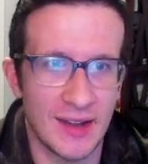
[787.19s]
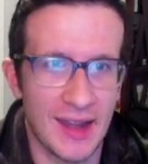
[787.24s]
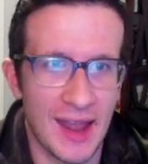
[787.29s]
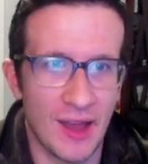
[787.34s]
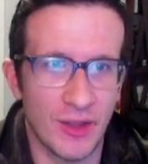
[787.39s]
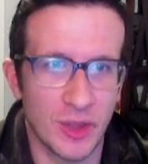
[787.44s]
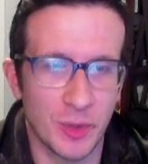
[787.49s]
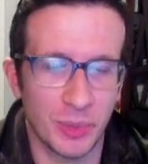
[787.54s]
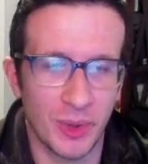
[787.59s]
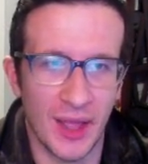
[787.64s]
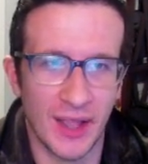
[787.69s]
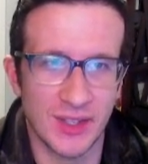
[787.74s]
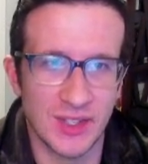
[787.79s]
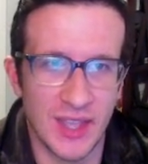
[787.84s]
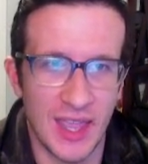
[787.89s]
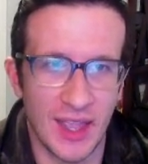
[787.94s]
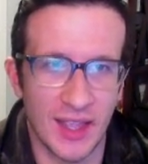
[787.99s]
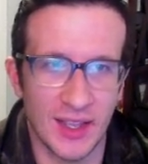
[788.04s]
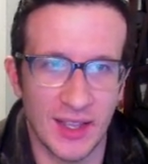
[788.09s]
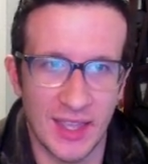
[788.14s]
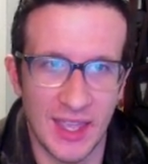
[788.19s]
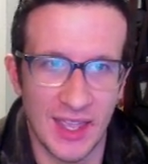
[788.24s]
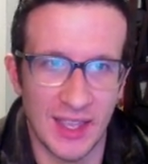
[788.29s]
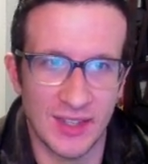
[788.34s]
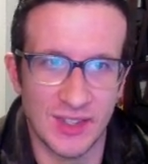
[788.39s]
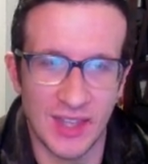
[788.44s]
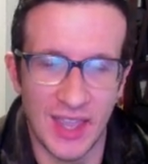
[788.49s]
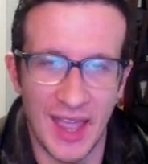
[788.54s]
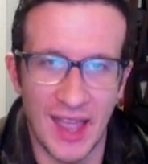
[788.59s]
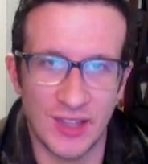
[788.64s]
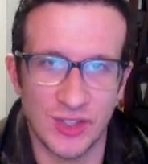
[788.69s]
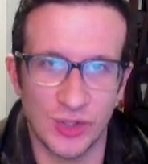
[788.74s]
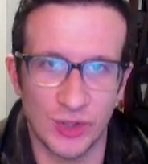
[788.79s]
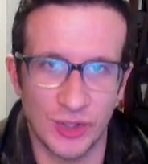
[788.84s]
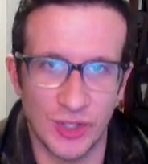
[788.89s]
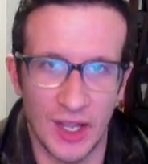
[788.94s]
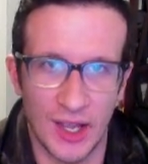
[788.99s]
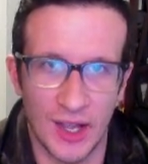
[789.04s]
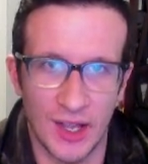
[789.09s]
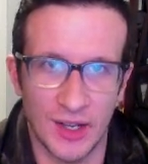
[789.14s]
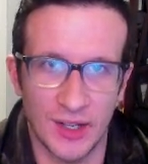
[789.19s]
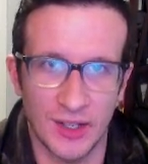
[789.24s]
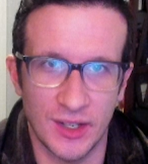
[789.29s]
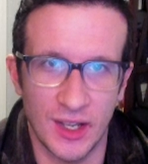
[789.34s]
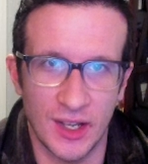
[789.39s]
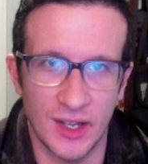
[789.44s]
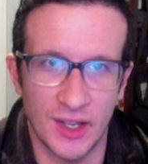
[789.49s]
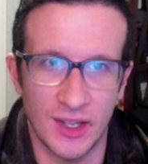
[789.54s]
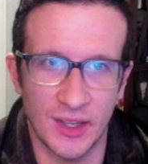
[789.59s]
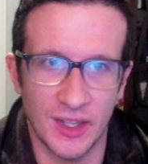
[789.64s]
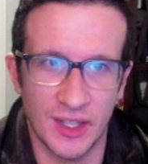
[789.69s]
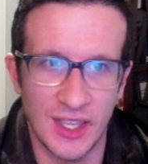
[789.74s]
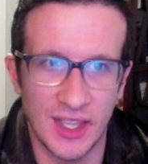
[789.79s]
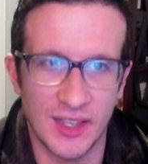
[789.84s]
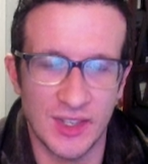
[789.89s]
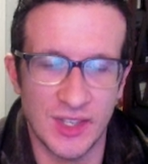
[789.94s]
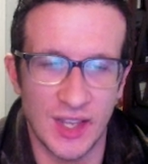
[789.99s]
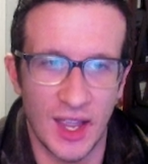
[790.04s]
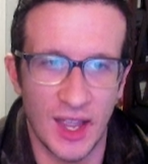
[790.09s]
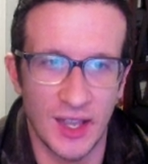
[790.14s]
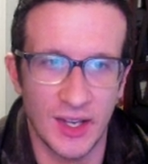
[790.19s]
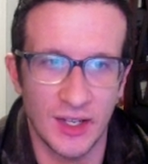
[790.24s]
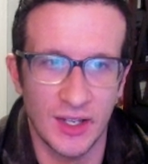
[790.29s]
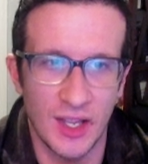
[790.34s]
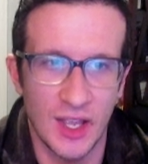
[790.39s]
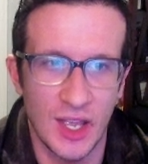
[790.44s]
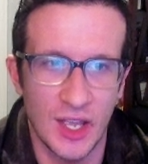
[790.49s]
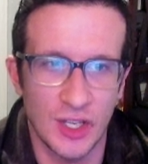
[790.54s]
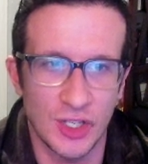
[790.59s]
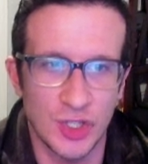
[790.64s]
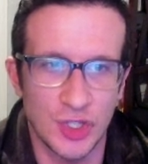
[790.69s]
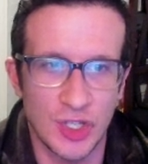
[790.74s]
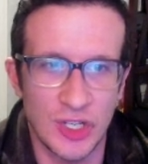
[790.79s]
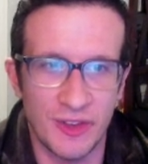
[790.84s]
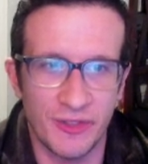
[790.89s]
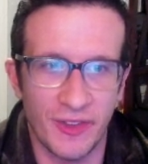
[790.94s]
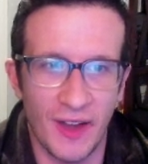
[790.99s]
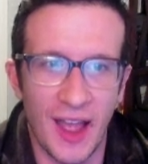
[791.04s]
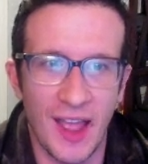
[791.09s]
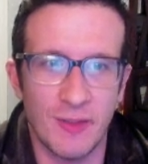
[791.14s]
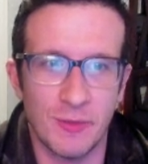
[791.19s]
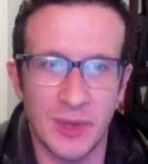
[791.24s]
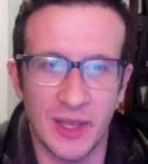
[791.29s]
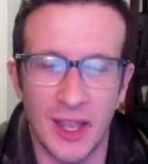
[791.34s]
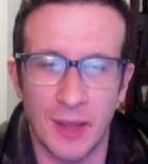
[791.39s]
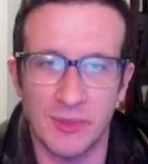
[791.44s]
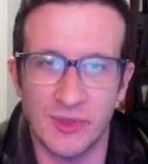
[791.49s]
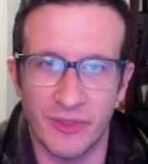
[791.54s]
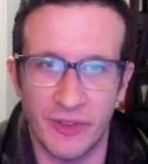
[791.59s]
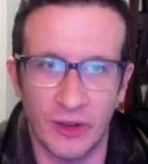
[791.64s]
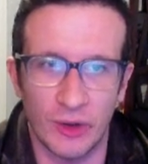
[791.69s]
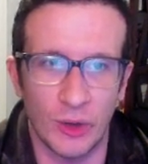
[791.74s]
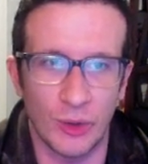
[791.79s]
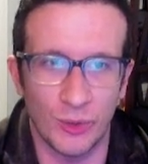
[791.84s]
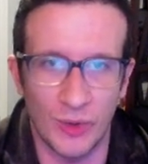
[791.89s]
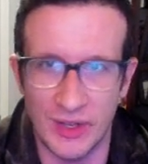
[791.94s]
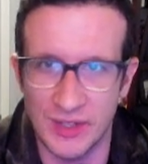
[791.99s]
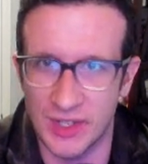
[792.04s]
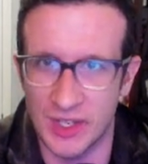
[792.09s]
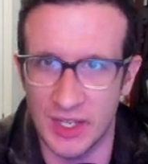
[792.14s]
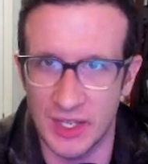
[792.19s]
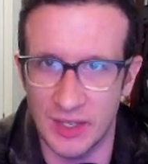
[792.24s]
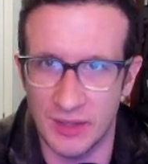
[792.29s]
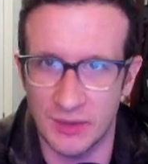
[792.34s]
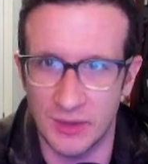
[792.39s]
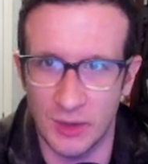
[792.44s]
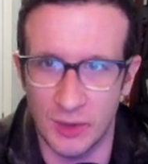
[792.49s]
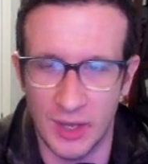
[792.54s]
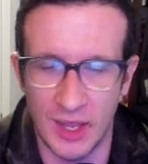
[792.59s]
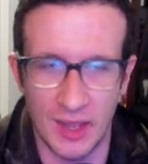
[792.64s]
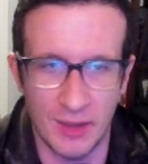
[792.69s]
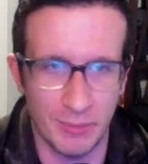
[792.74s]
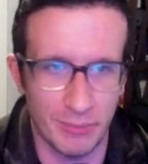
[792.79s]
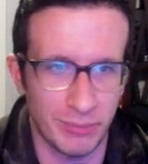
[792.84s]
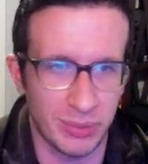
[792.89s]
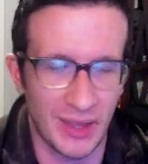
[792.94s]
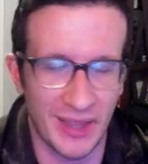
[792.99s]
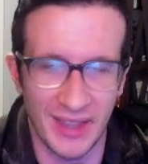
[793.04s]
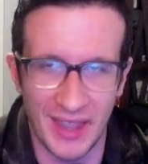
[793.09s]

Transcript: And now that black's king is castled on the king side, g5 becomes very risky, okay?